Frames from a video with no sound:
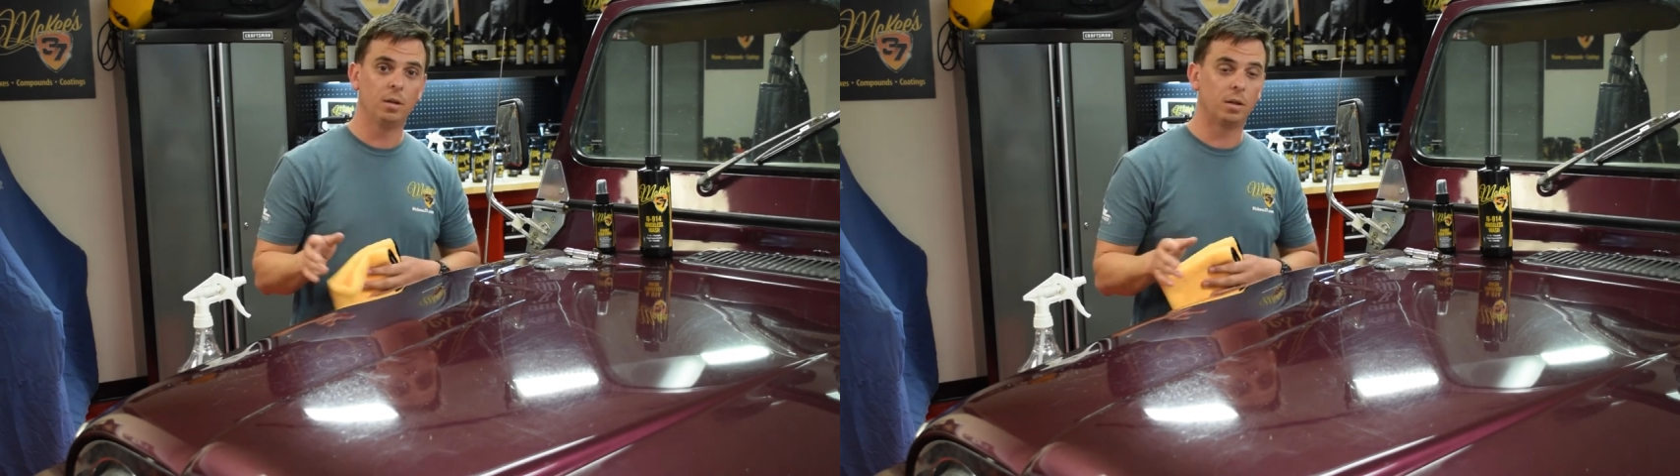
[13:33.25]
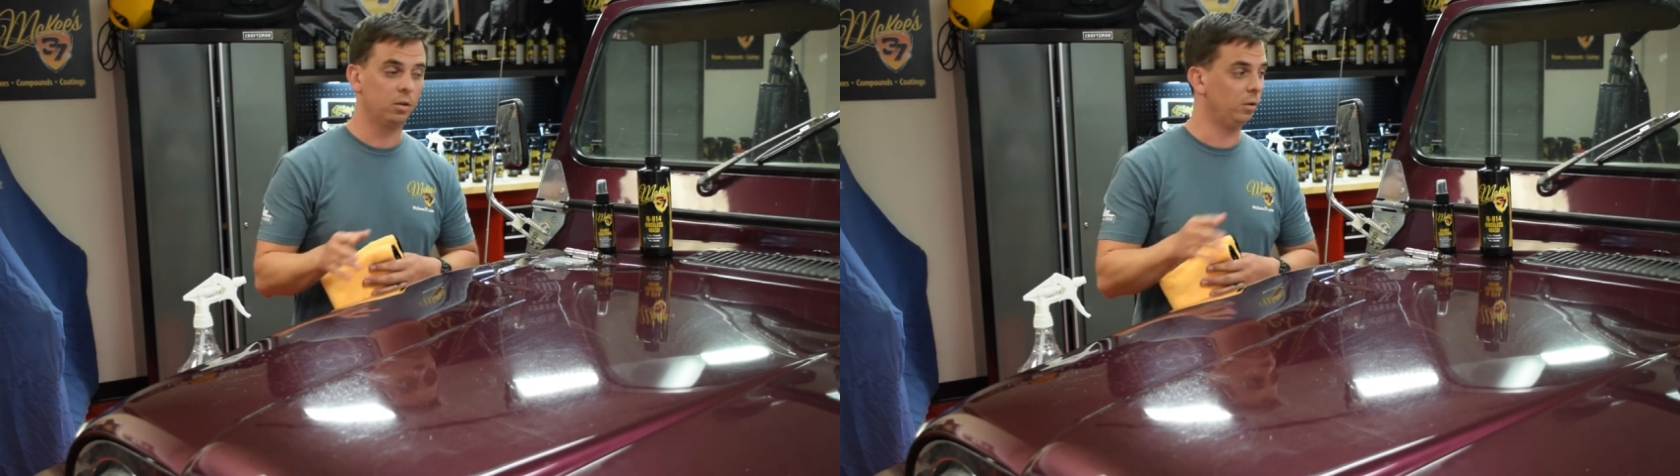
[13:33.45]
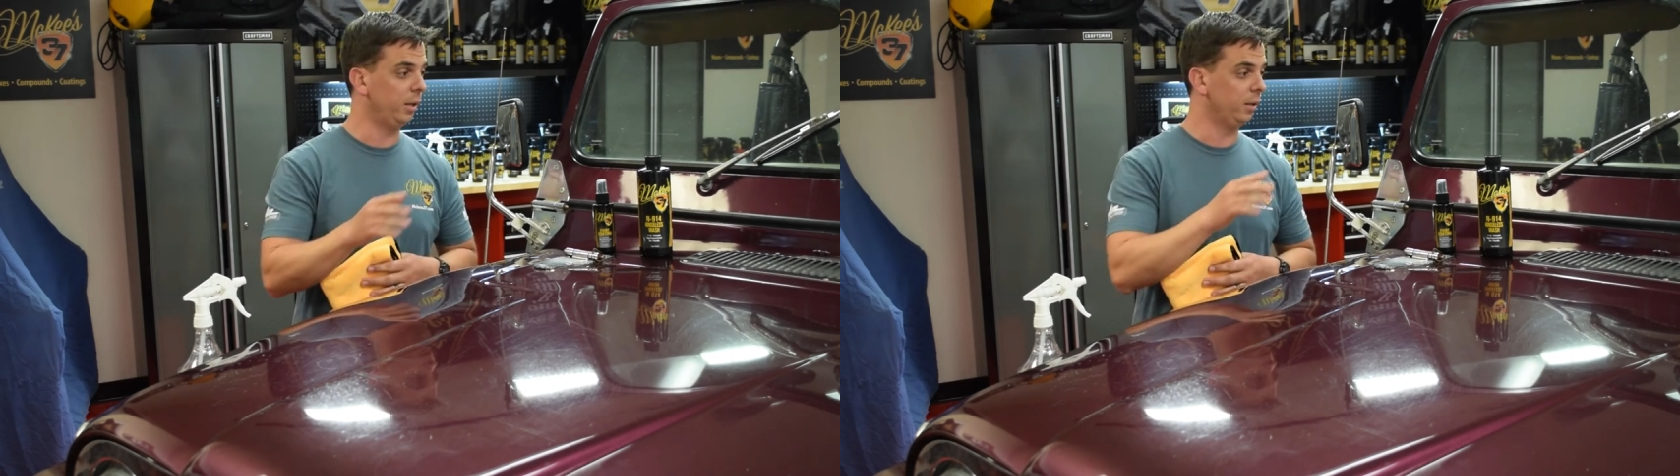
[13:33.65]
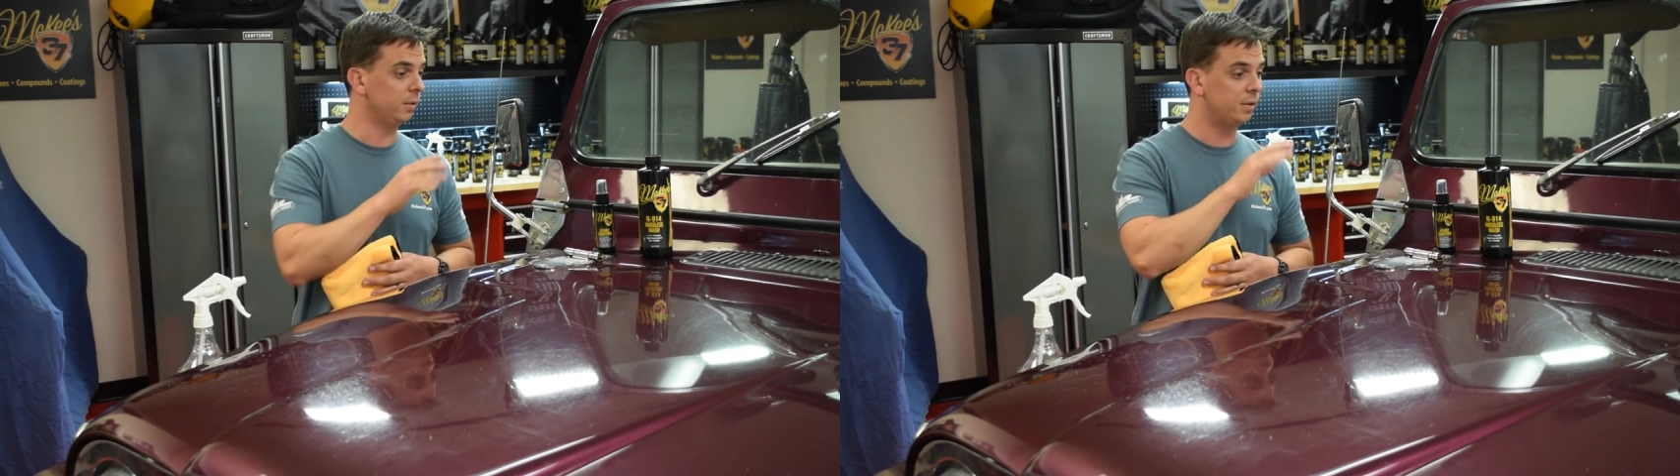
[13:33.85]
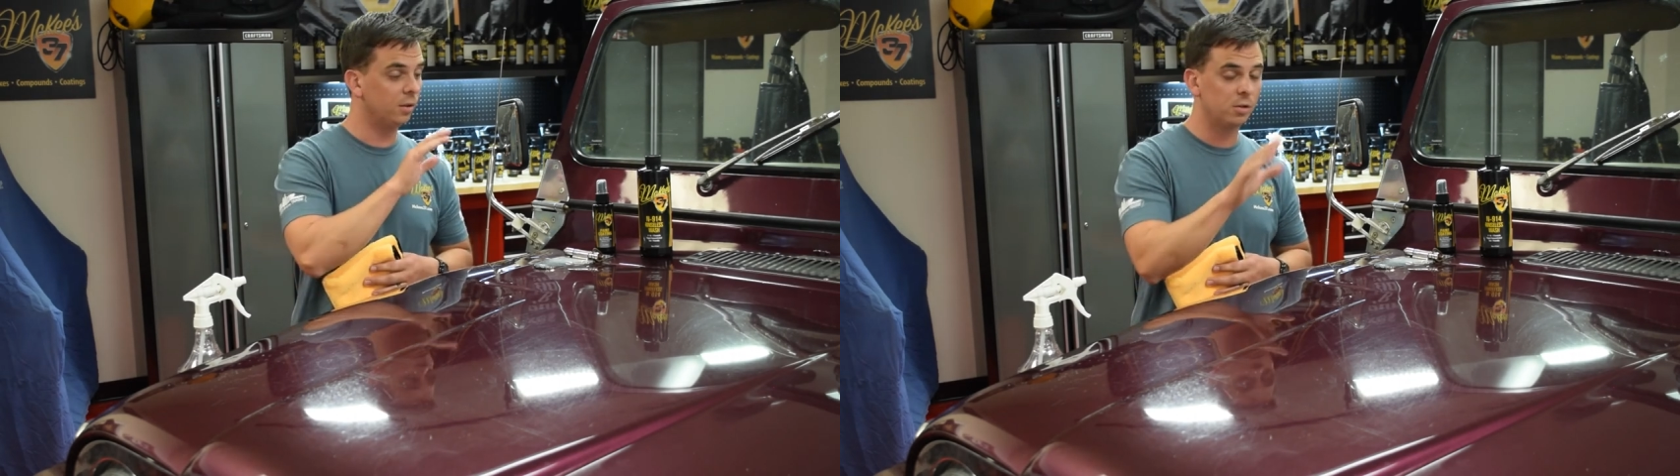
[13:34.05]
including
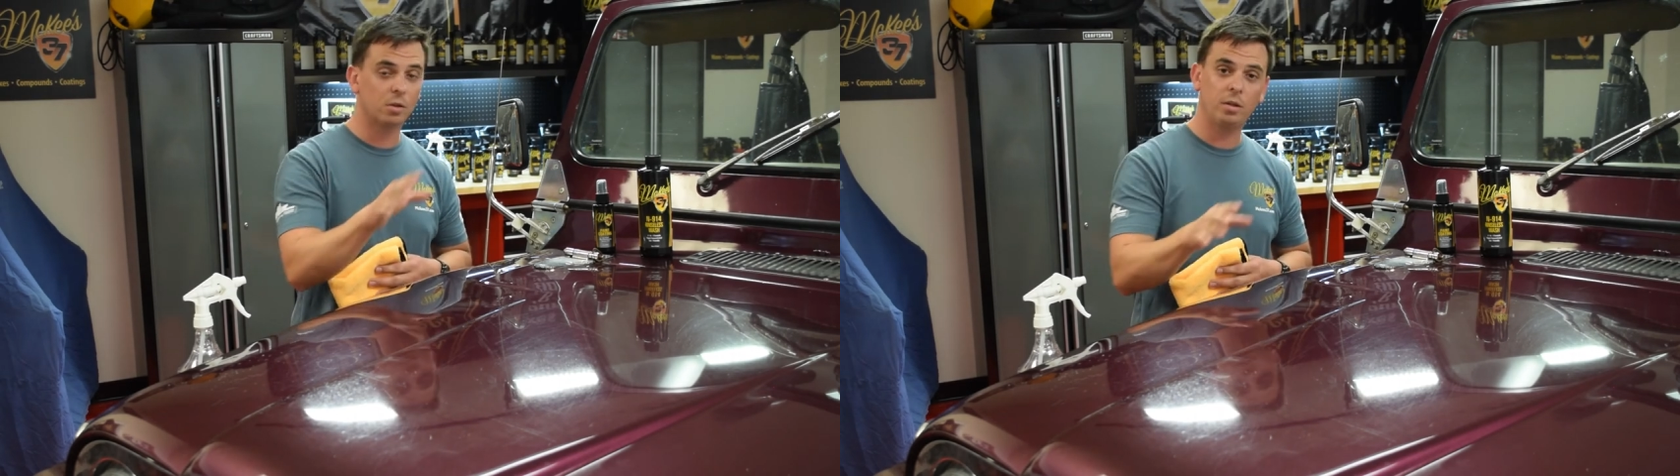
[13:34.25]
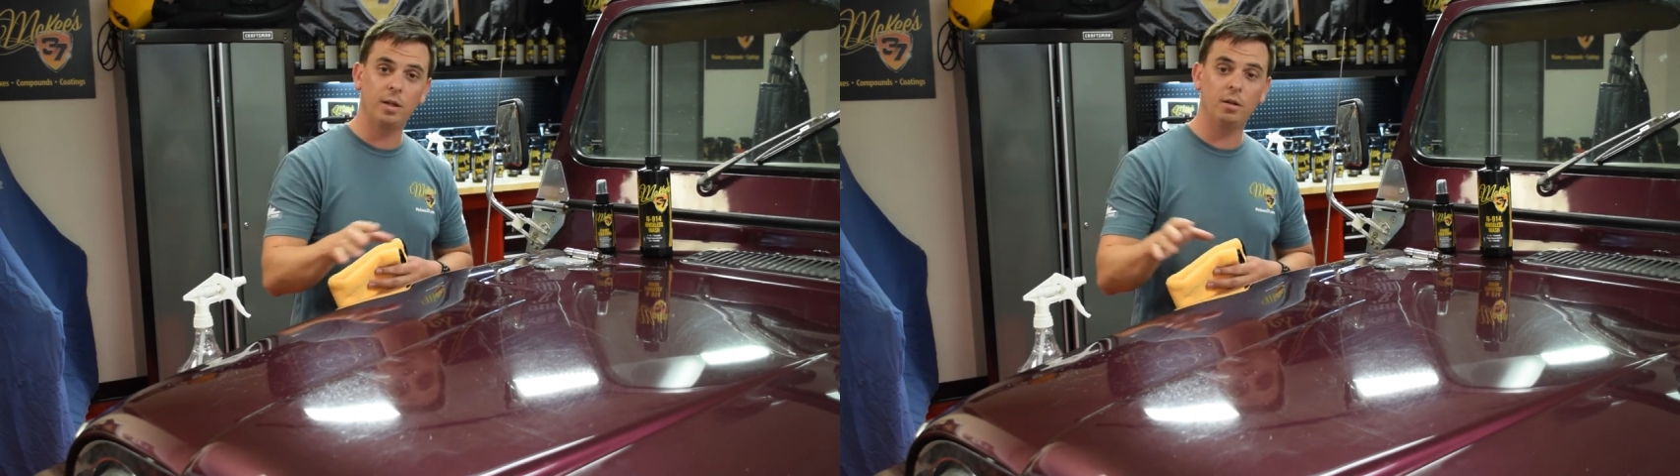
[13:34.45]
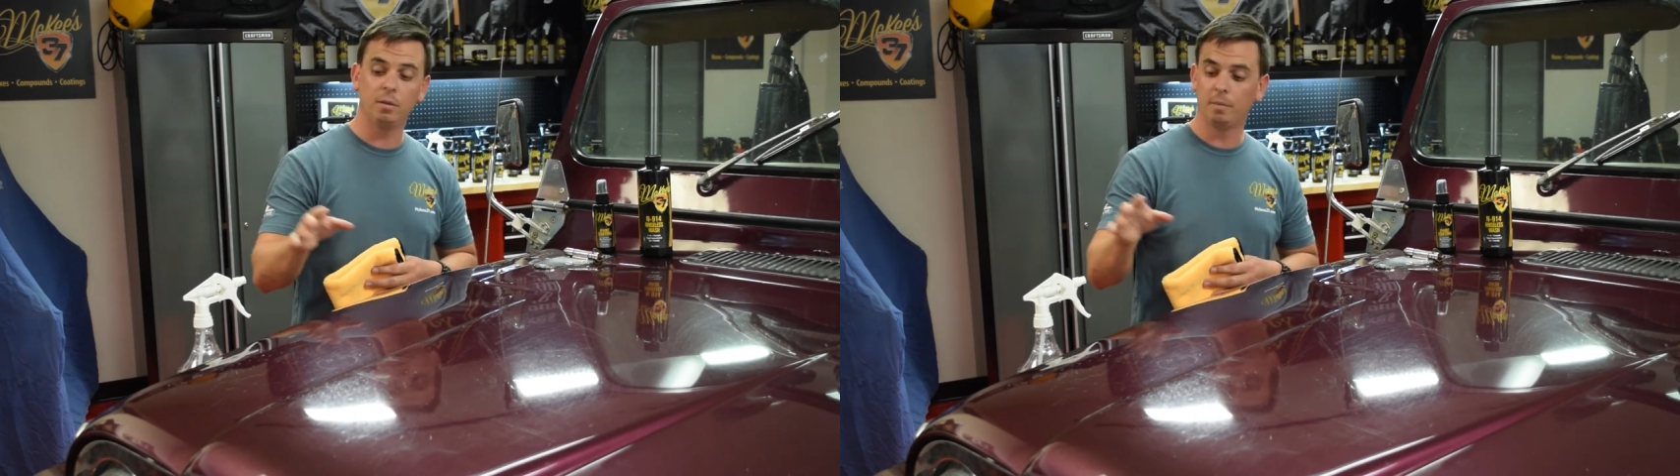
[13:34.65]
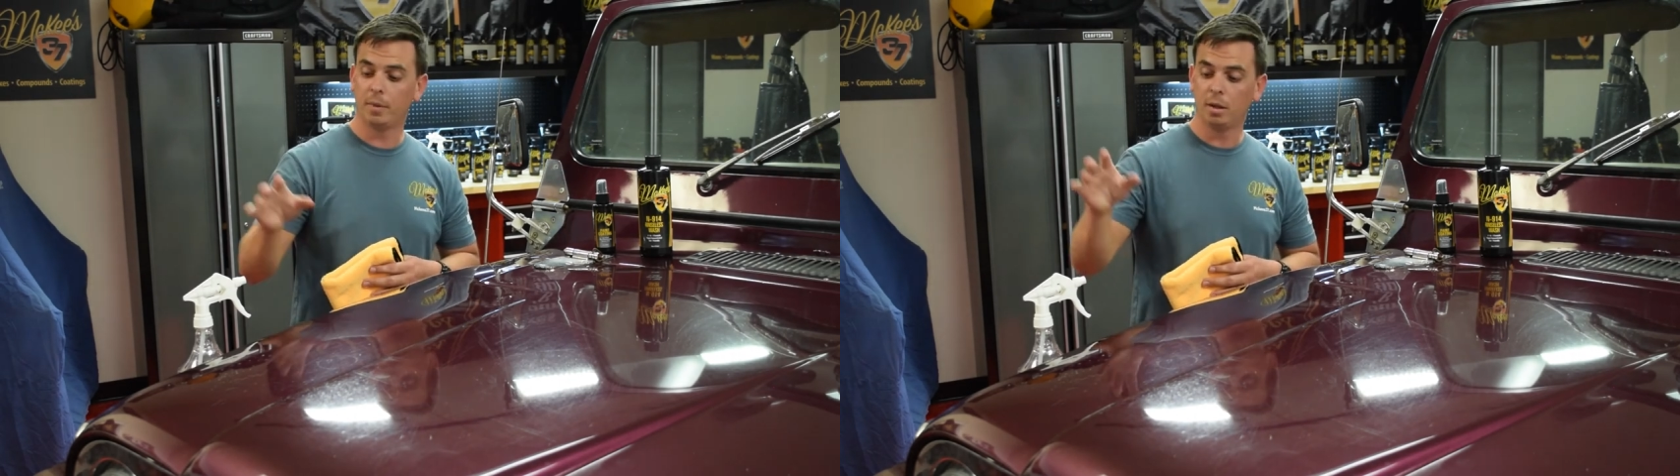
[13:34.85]
interior cleaner,